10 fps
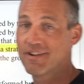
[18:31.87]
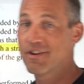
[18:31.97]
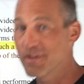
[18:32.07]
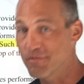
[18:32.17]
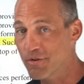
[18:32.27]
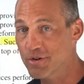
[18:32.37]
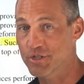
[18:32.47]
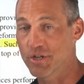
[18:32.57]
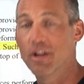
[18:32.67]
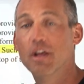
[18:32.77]

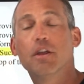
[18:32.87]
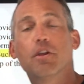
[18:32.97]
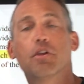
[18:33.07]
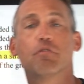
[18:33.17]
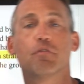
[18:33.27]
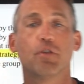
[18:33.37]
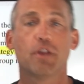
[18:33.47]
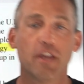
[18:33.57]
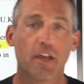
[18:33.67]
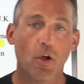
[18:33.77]
conversion,
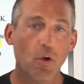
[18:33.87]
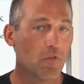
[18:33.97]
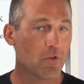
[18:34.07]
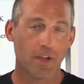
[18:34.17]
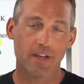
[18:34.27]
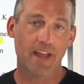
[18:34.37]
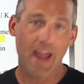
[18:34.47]
converting it over into